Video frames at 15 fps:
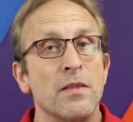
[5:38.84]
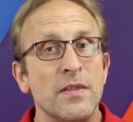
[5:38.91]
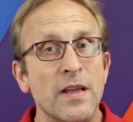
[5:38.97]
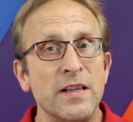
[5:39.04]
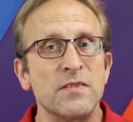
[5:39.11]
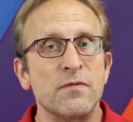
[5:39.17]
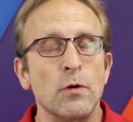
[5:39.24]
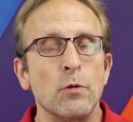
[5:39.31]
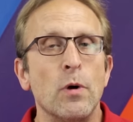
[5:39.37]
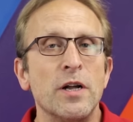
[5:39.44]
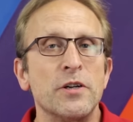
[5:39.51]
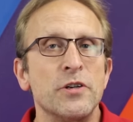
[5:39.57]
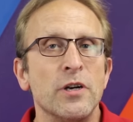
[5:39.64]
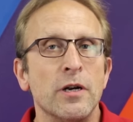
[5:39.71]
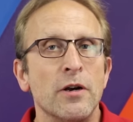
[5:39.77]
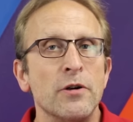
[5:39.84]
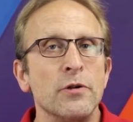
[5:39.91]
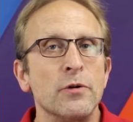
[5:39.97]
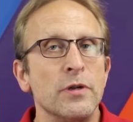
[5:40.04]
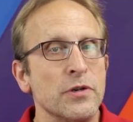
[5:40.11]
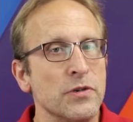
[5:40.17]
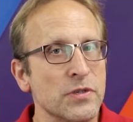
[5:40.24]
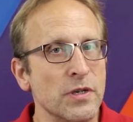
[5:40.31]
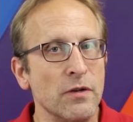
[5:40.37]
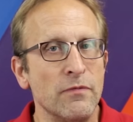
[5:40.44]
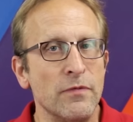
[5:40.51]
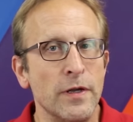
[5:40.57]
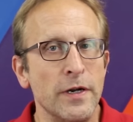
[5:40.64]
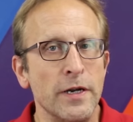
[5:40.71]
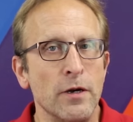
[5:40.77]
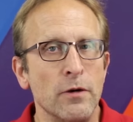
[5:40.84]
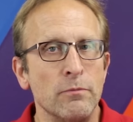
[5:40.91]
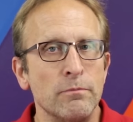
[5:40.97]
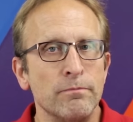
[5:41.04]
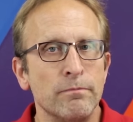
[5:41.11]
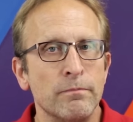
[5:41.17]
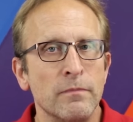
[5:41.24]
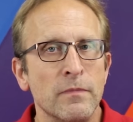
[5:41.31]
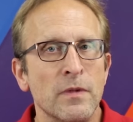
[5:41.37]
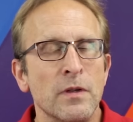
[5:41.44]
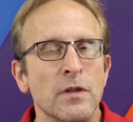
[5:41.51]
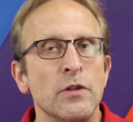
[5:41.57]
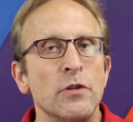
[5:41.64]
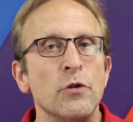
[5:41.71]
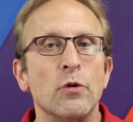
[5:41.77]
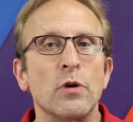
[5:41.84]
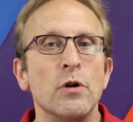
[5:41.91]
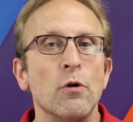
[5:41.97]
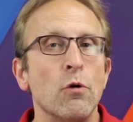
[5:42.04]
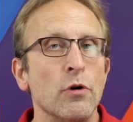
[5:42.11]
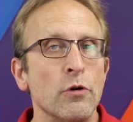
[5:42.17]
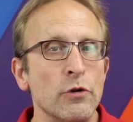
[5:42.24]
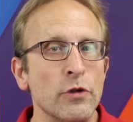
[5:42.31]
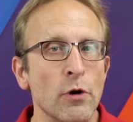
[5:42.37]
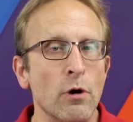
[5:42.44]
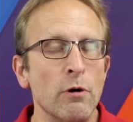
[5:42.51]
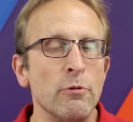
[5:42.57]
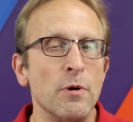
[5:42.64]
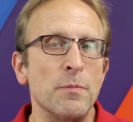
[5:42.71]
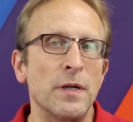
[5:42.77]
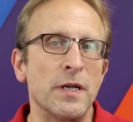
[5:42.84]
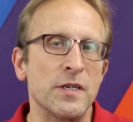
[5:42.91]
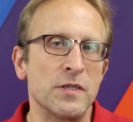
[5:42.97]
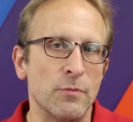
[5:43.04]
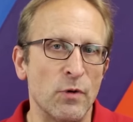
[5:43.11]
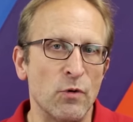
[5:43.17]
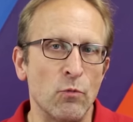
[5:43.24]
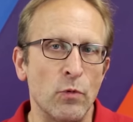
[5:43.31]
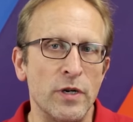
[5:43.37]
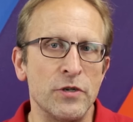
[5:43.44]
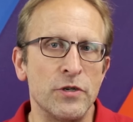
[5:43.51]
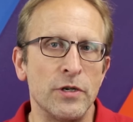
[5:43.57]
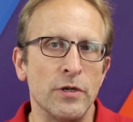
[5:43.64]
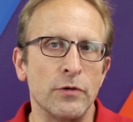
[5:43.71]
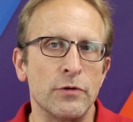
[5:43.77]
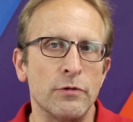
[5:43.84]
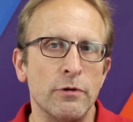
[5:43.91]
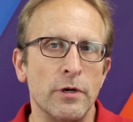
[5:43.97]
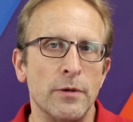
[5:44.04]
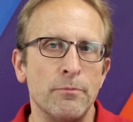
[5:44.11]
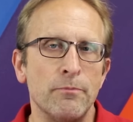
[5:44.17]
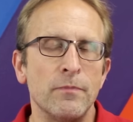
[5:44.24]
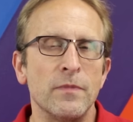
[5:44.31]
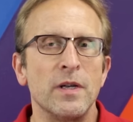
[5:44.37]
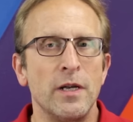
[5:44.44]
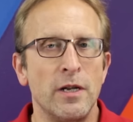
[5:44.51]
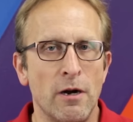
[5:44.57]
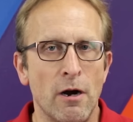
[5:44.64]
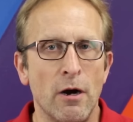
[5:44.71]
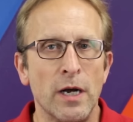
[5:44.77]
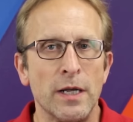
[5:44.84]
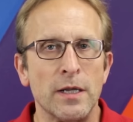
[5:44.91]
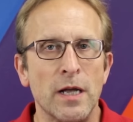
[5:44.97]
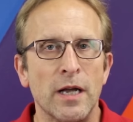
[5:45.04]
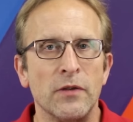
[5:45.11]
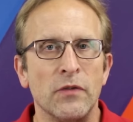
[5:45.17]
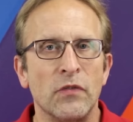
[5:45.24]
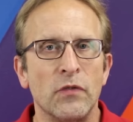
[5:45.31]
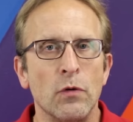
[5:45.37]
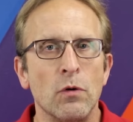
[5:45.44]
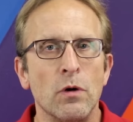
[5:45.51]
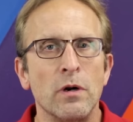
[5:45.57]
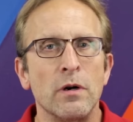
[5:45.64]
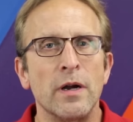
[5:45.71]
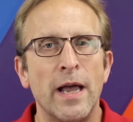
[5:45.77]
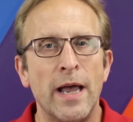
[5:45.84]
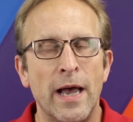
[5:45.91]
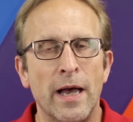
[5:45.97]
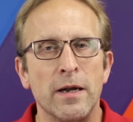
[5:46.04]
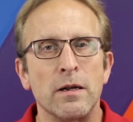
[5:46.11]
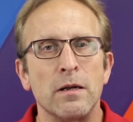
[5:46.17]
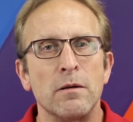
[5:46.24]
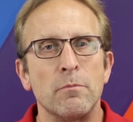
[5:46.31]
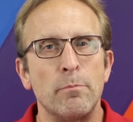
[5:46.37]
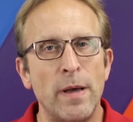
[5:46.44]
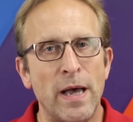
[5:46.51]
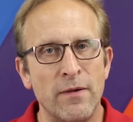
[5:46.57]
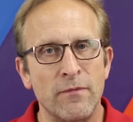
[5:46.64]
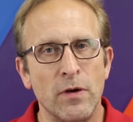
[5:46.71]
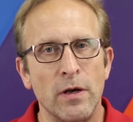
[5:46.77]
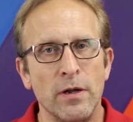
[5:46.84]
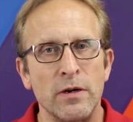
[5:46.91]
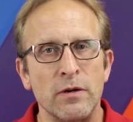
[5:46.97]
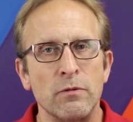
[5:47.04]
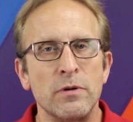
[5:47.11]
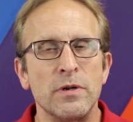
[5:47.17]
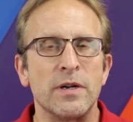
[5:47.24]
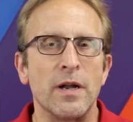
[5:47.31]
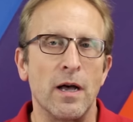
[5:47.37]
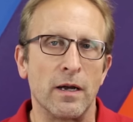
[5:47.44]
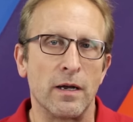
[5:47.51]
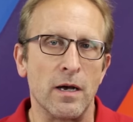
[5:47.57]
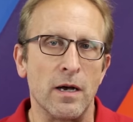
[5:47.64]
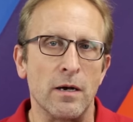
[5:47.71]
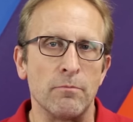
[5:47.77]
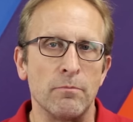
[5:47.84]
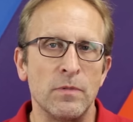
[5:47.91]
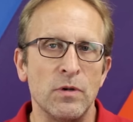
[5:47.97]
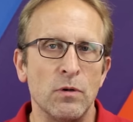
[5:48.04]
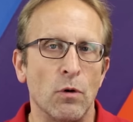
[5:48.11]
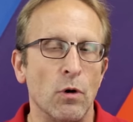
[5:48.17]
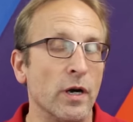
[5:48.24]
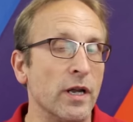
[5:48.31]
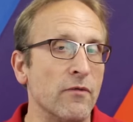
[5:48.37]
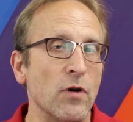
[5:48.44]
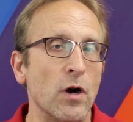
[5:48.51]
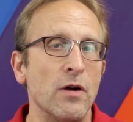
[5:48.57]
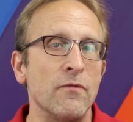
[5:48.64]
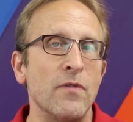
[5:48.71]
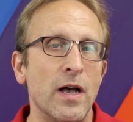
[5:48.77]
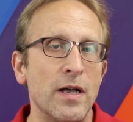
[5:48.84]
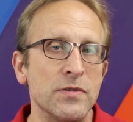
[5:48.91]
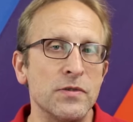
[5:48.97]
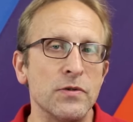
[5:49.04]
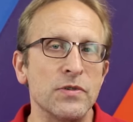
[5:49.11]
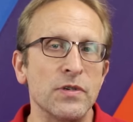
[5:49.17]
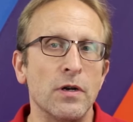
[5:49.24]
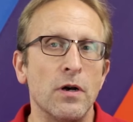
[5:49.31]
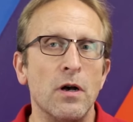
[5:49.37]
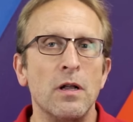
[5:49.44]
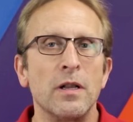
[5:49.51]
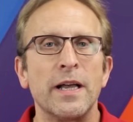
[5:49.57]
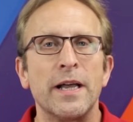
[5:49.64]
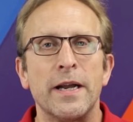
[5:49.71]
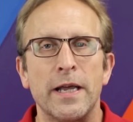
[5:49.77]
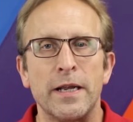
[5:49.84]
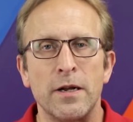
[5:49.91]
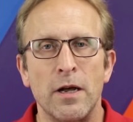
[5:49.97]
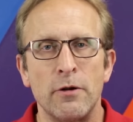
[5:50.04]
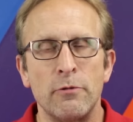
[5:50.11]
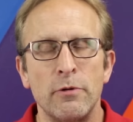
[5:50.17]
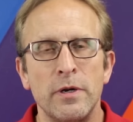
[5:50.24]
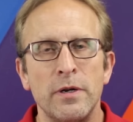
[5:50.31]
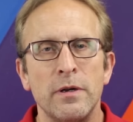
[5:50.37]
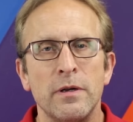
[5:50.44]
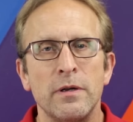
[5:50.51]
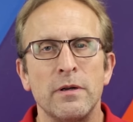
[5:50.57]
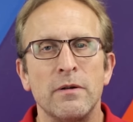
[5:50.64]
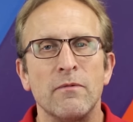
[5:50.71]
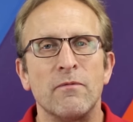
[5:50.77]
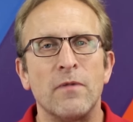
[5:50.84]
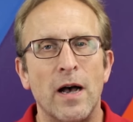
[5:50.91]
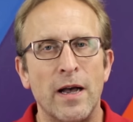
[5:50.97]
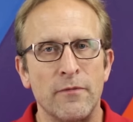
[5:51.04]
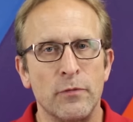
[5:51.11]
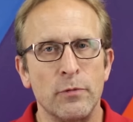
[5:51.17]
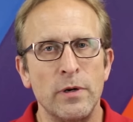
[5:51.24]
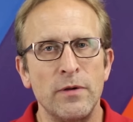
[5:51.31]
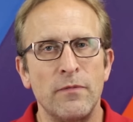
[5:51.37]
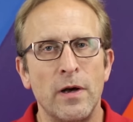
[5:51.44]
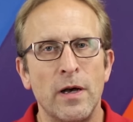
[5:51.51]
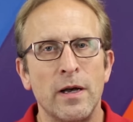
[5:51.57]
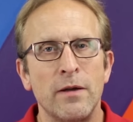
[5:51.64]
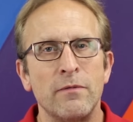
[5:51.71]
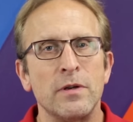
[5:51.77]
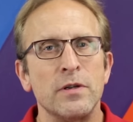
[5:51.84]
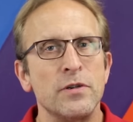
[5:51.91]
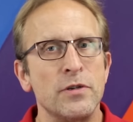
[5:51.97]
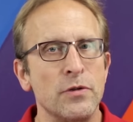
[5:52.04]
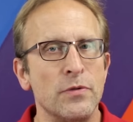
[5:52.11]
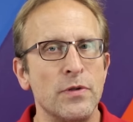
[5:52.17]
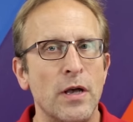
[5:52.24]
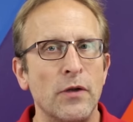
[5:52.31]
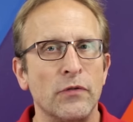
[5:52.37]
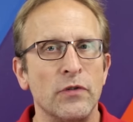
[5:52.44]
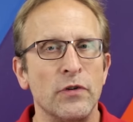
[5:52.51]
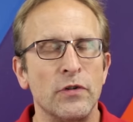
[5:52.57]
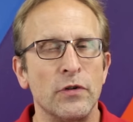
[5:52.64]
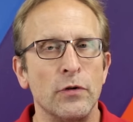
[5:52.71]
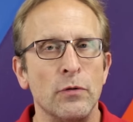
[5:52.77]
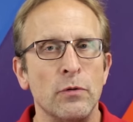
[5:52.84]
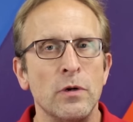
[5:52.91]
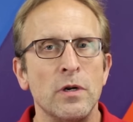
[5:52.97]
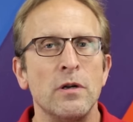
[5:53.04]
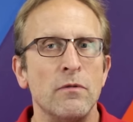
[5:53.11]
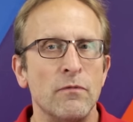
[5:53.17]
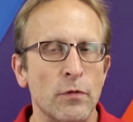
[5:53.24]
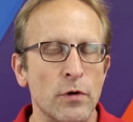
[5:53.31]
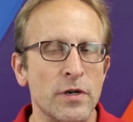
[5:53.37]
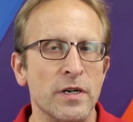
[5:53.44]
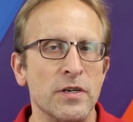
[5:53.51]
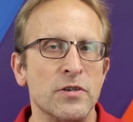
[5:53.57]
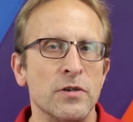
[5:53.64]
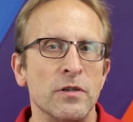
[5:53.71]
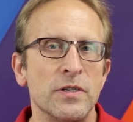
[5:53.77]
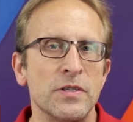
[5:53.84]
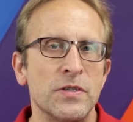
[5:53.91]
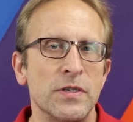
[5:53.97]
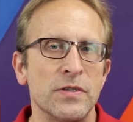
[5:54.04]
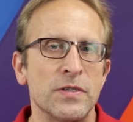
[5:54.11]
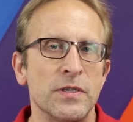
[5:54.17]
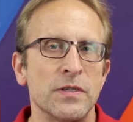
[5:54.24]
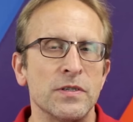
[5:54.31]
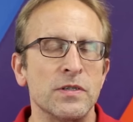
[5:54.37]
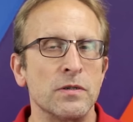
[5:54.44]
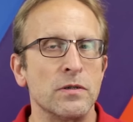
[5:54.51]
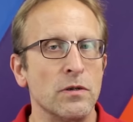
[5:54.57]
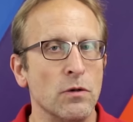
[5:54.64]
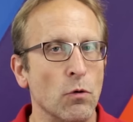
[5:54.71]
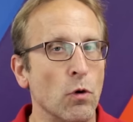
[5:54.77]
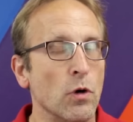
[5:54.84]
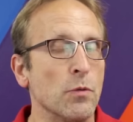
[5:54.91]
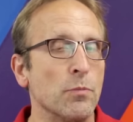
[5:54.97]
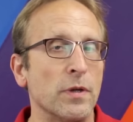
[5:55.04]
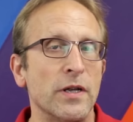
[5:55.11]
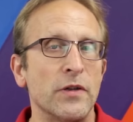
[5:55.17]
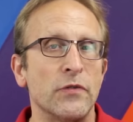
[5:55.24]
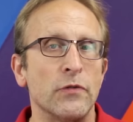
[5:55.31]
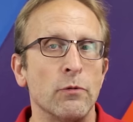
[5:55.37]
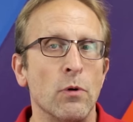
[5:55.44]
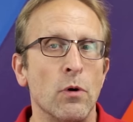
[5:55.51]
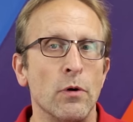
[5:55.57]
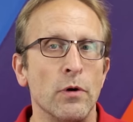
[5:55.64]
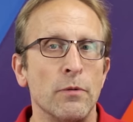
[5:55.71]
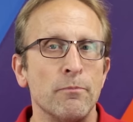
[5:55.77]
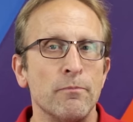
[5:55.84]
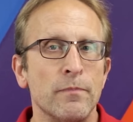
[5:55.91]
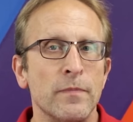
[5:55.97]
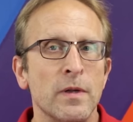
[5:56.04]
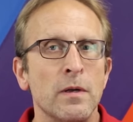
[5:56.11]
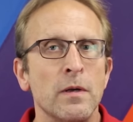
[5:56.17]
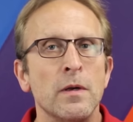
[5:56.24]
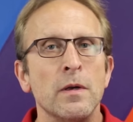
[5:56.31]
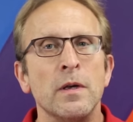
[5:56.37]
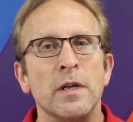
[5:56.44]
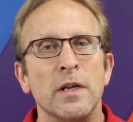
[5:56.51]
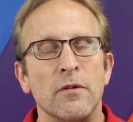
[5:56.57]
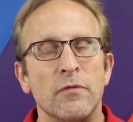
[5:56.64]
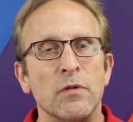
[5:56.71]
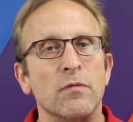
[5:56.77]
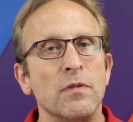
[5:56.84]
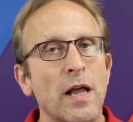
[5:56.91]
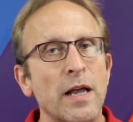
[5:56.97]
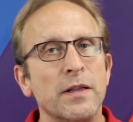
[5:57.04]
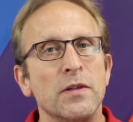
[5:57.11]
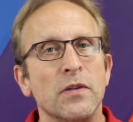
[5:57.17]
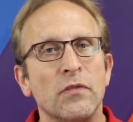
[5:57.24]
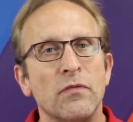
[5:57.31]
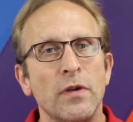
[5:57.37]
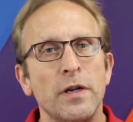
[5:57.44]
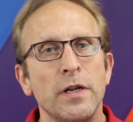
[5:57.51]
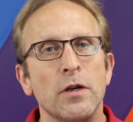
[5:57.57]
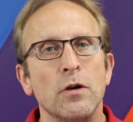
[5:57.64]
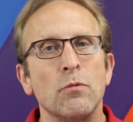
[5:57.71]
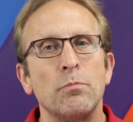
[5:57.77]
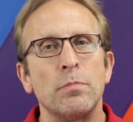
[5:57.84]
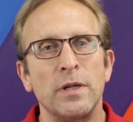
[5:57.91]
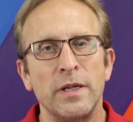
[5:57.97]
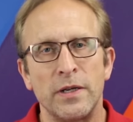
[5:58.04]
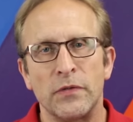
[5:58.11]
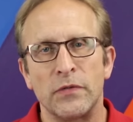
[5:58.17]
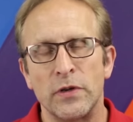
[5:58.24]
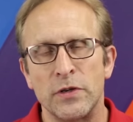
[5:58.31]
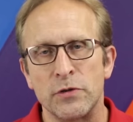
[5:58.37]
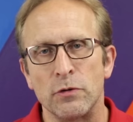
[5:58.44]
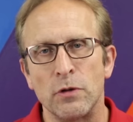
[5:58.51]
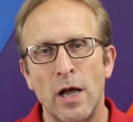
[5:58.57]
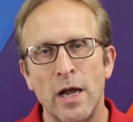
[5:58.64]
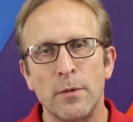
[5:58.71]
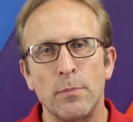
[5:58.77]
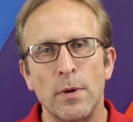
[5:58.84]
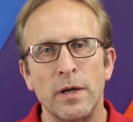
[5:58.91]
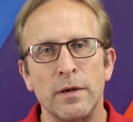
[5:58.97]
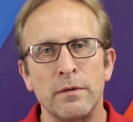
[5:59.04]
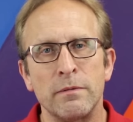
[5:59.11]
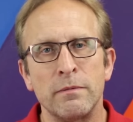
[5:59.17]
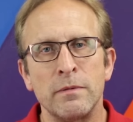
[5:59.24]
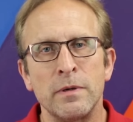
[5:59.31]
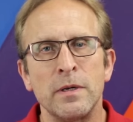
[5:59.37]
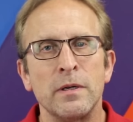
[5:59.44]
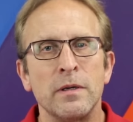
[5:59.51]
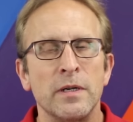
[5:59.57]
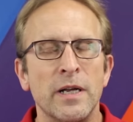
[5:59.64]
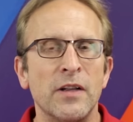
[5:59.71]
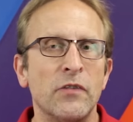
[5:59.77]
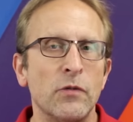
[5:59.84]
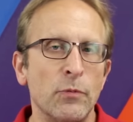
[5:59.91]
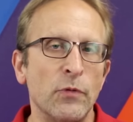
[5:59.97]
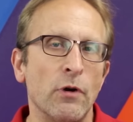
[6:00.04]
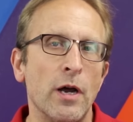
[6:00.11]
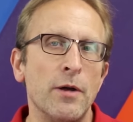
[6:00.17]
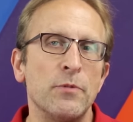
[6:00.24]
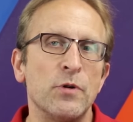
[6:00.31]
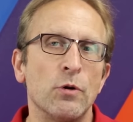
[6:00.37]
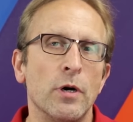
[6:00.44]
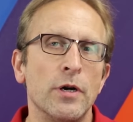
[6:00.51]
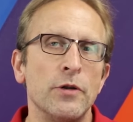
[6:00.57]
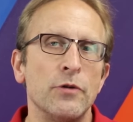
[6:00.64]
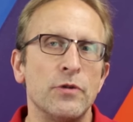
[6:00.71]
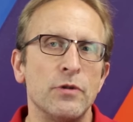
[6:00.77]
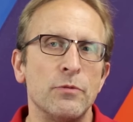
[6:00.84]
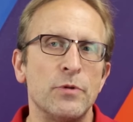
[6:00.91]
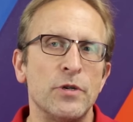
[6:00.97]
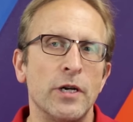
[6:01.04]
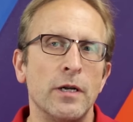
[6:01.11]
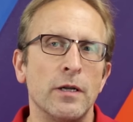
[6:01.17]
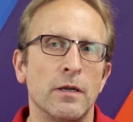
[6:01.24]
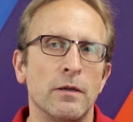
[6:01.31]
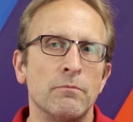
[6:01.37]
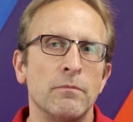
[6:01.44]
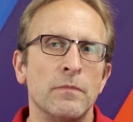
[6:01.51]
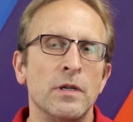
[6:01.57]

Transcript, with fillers: Thanks for watching our do-it-yourself video. You can order your replacement windshield trim in our online store at bavauto.com or give our advisors a call at 800 535 2002 for additional assistance or to place your order. If you've liked this video, please hit your like button and subscribe to our YouTube channel.